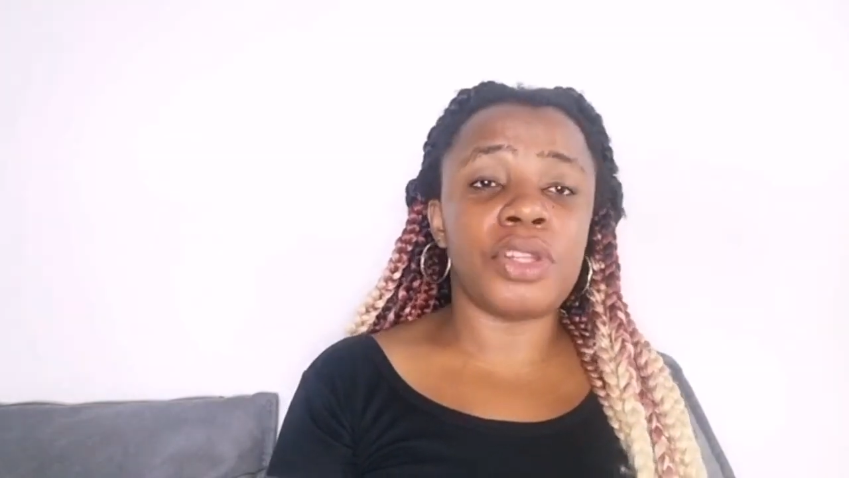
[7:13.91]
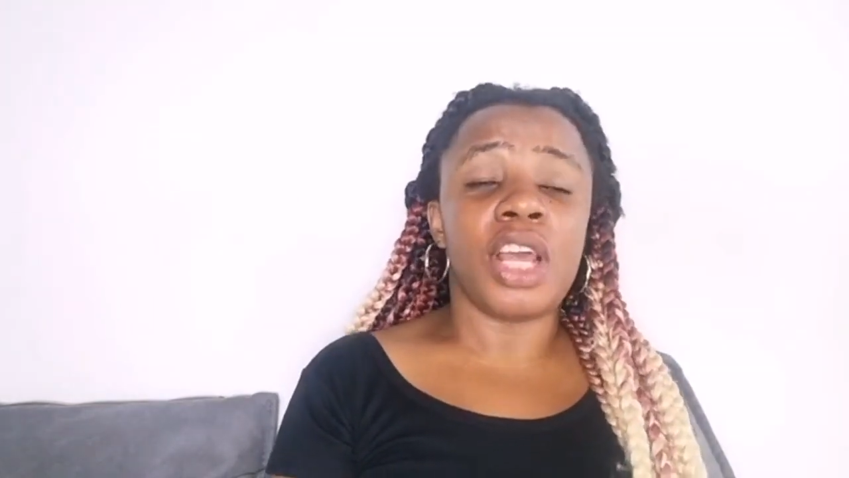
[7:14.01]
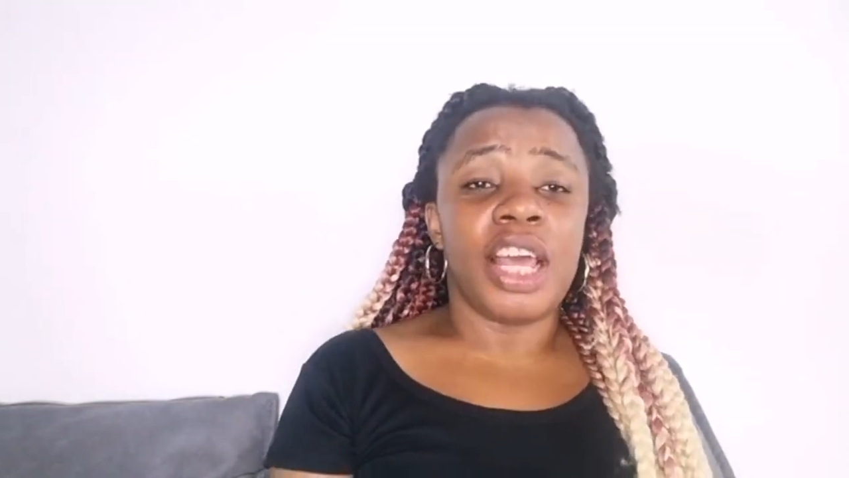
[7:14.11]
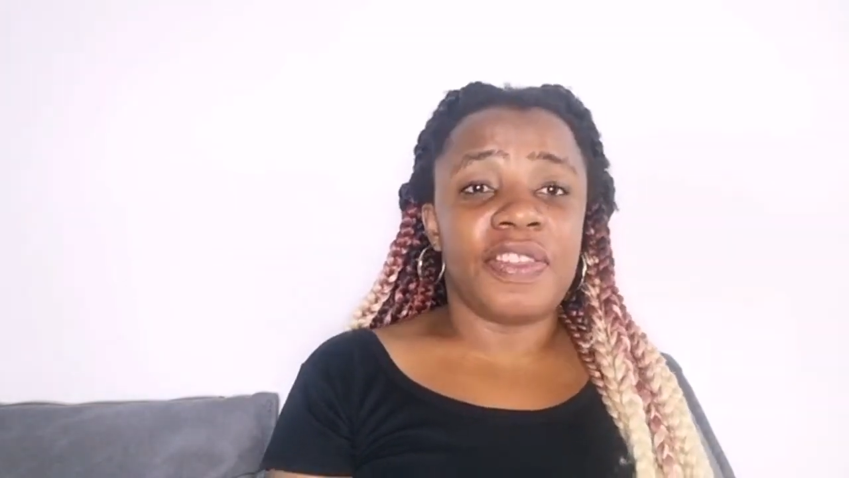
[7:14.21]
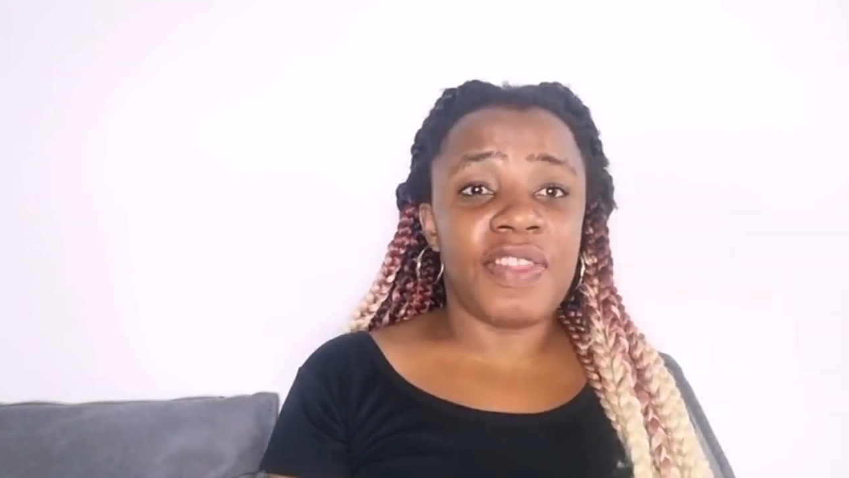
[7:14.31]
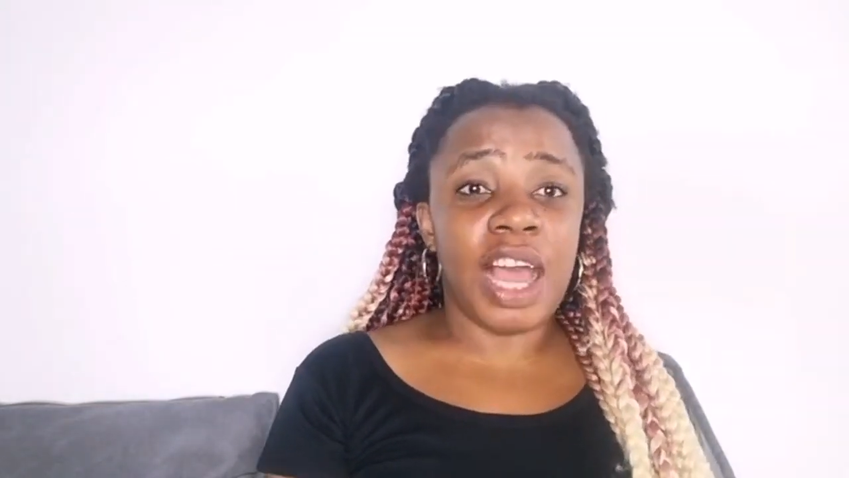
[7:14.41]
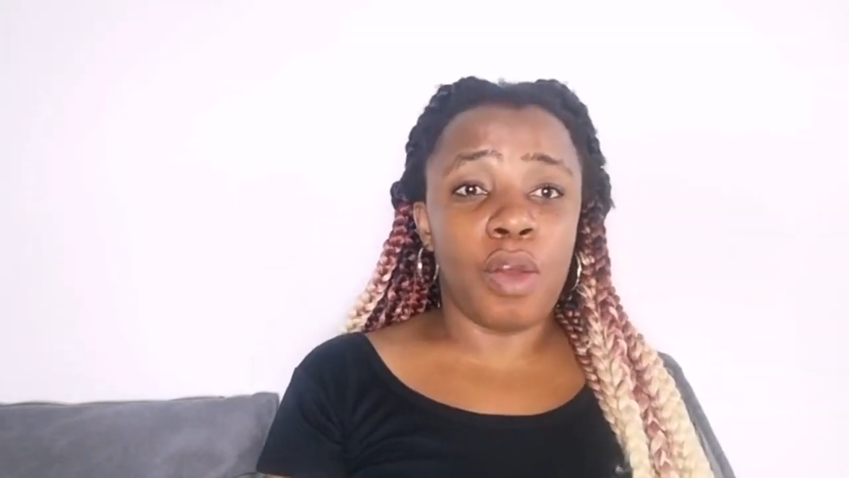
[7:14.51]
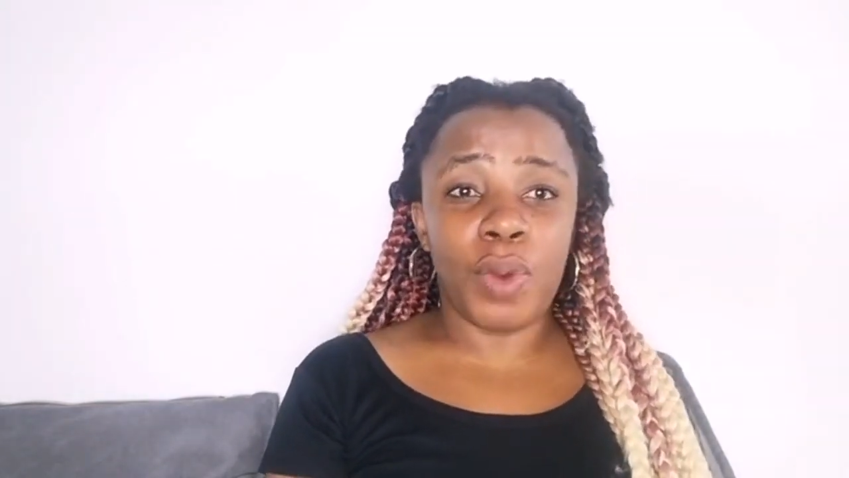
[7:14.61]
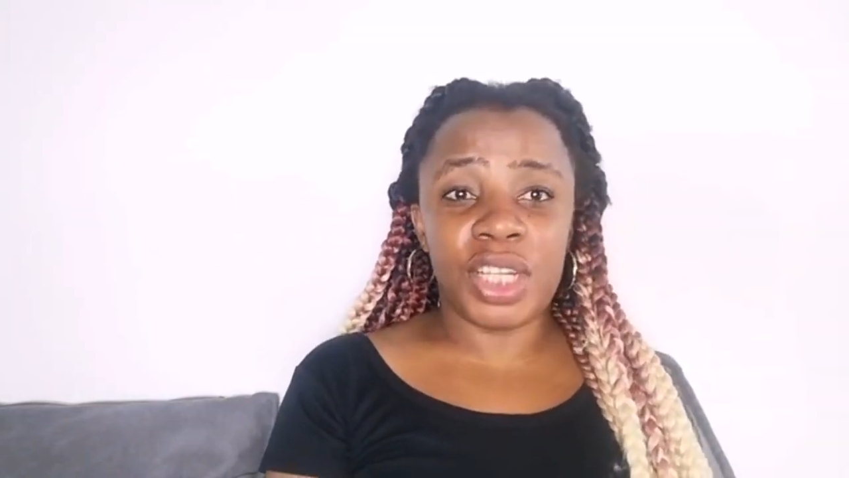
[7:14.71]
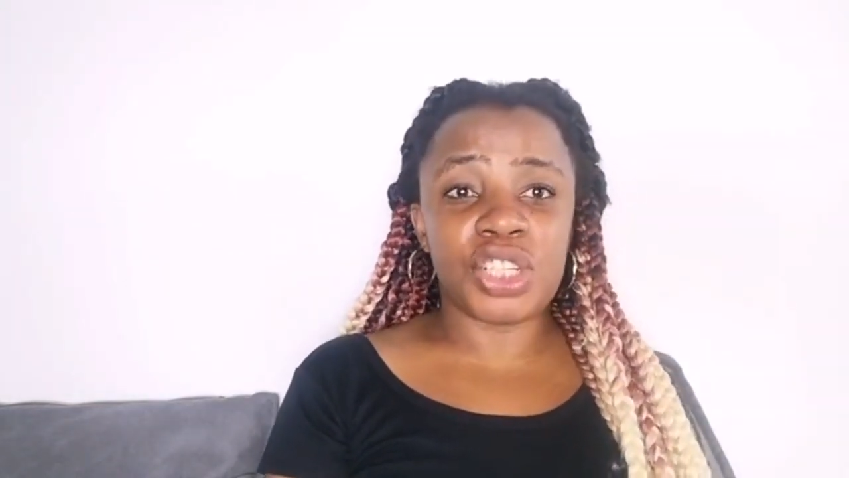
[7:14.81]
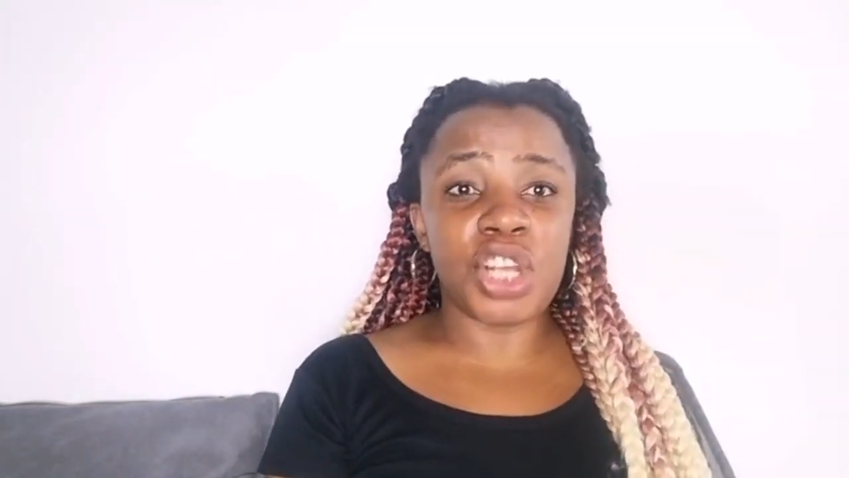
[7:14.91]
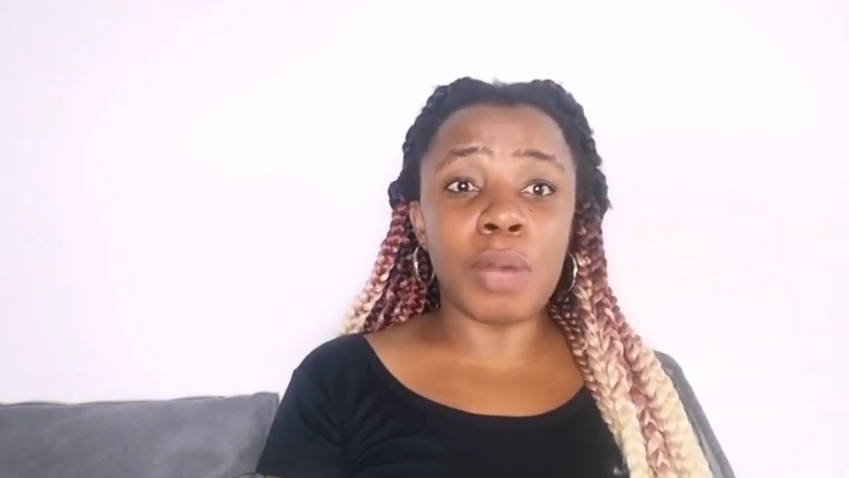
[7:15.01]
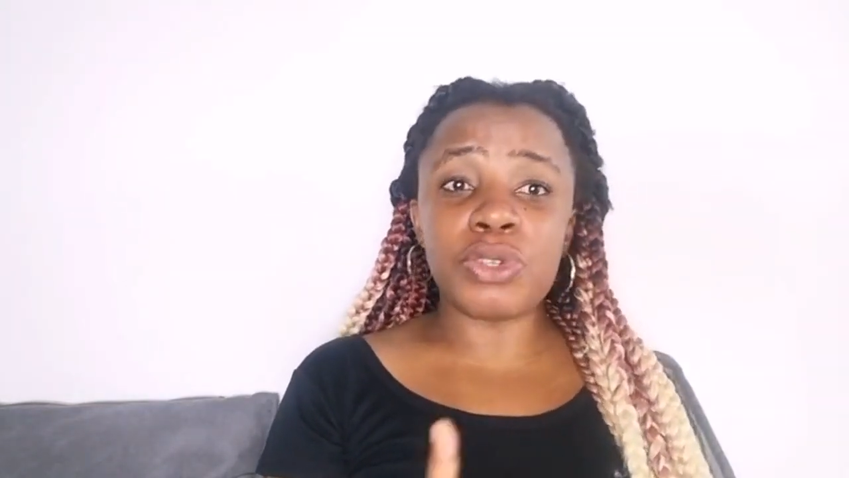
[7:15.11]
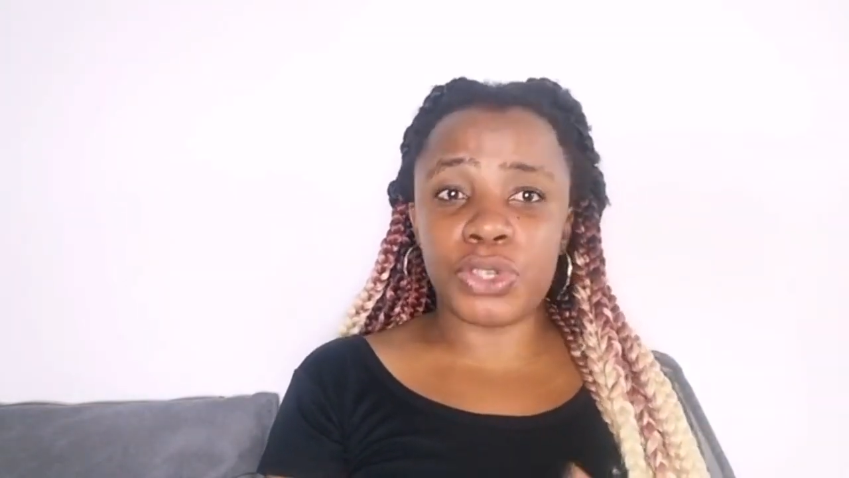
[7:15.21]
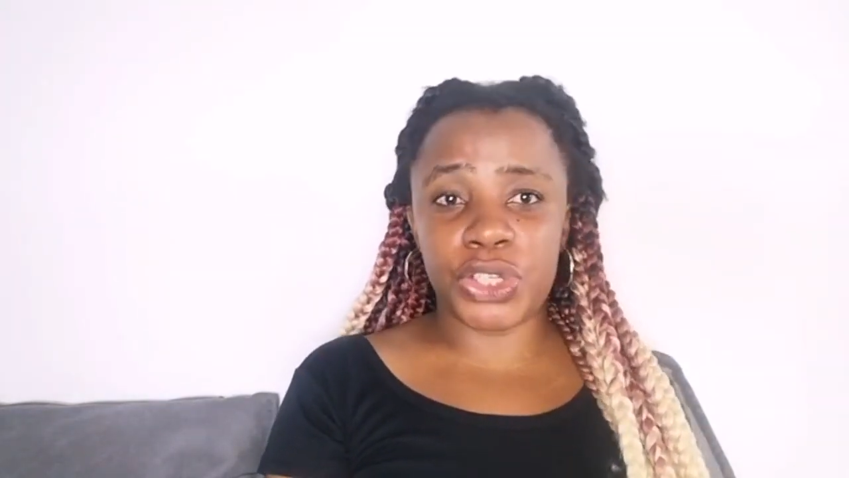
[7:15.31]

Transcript: But now, when it comes